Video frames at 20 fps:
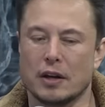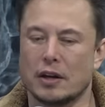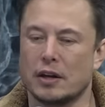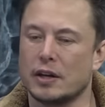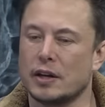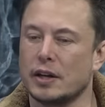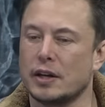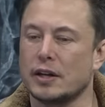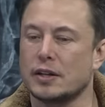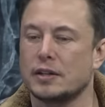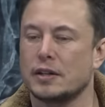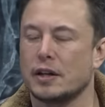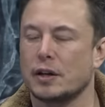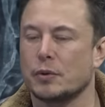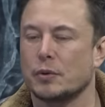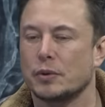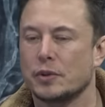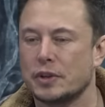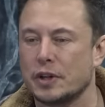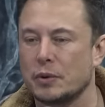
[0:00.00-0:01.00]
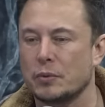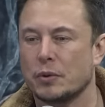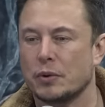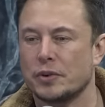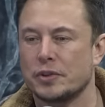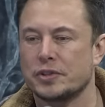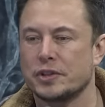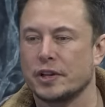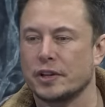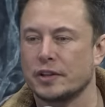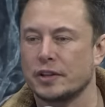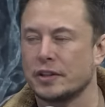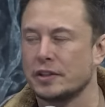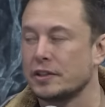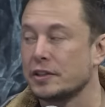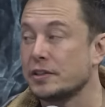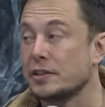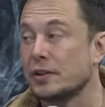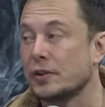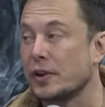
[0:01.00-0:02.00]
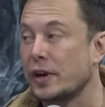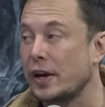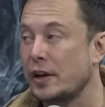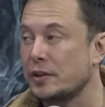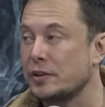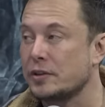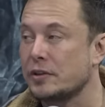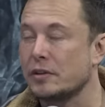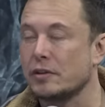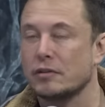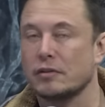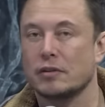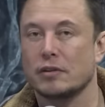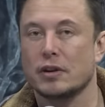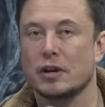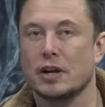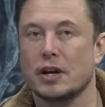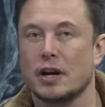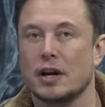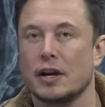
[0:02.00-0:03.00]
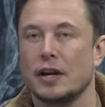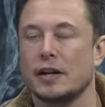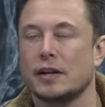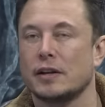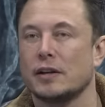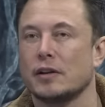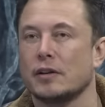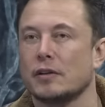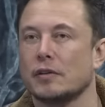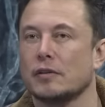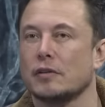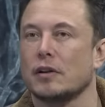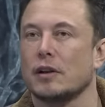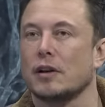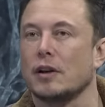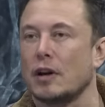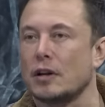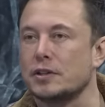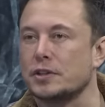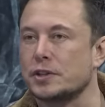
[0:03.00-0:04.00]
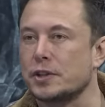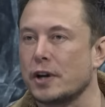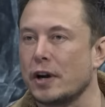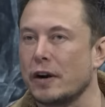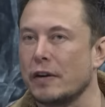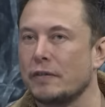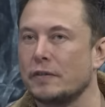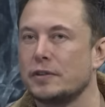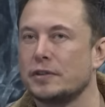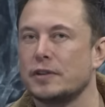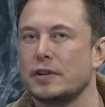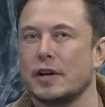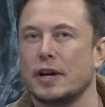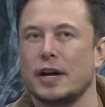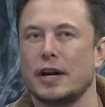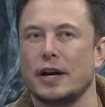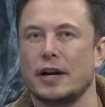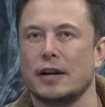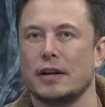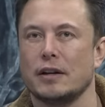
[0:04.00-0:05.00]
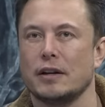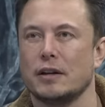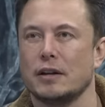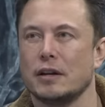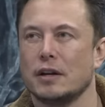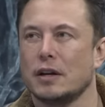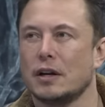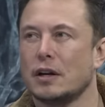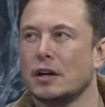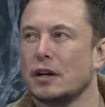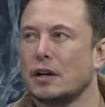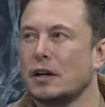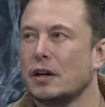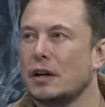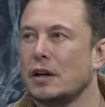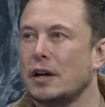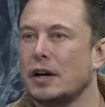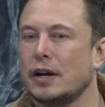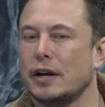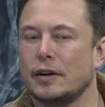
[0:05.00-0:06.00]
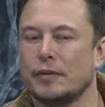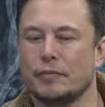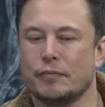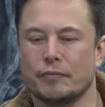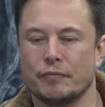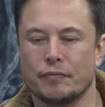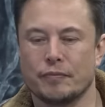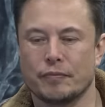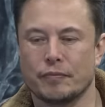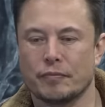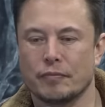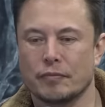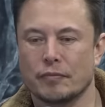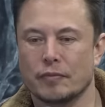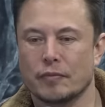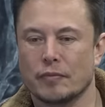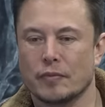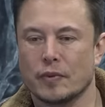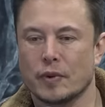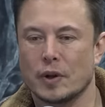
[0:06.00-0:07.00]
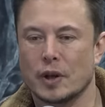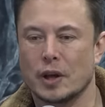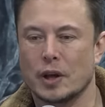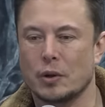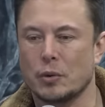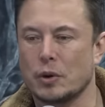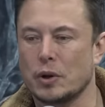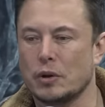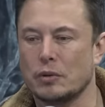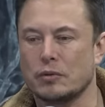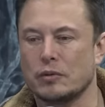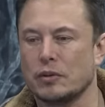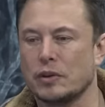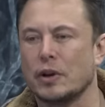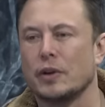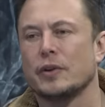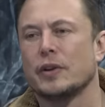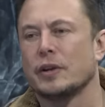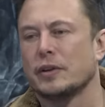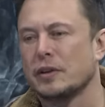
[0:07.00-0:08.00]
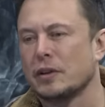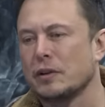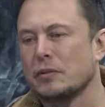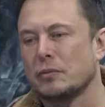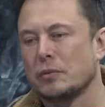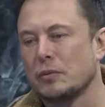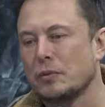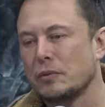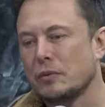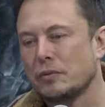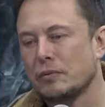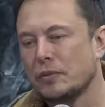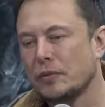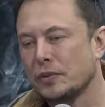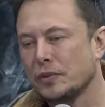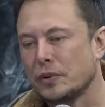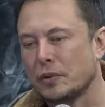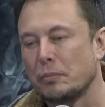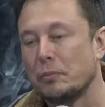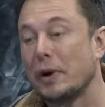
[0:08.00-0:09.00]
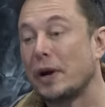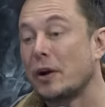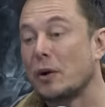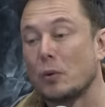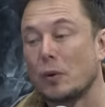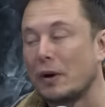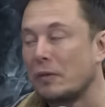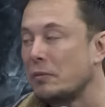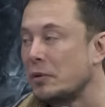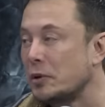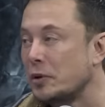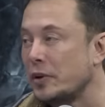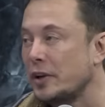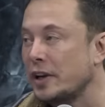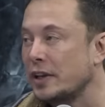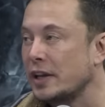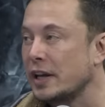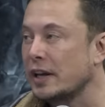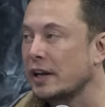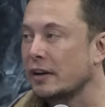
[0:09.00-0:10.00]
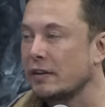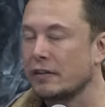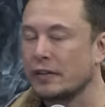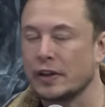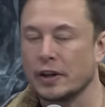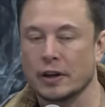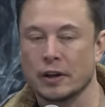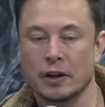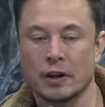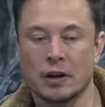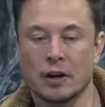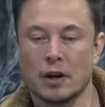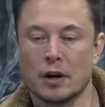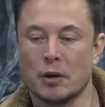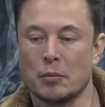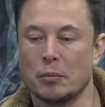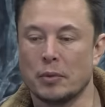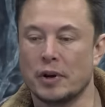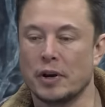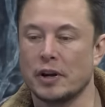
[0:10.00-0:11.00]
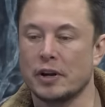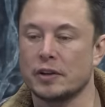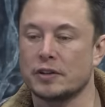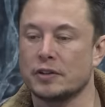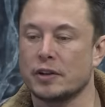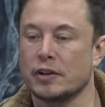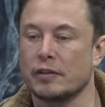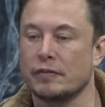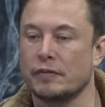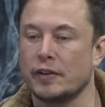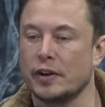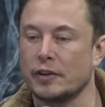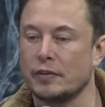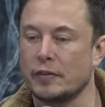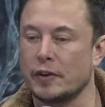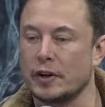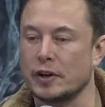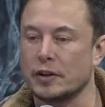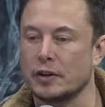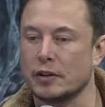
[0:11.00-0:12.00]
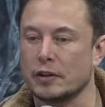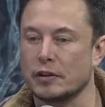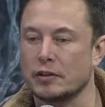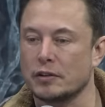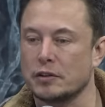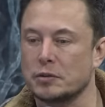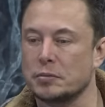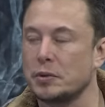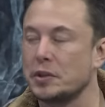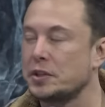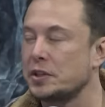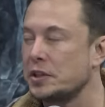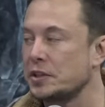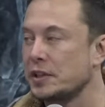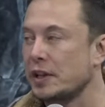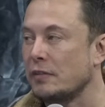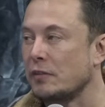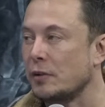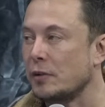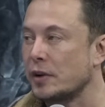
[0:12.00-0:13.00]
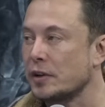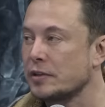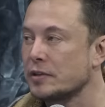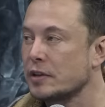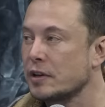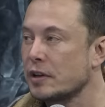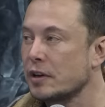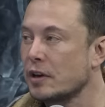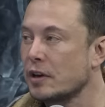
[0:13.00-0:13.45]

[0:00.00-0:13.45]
it, it, it, will, it will result in dislocation, uh, in lost jobs and, um, it, you know, the, the sort of better weaponry and that kind of thing. But it is not a fundamental species level risk,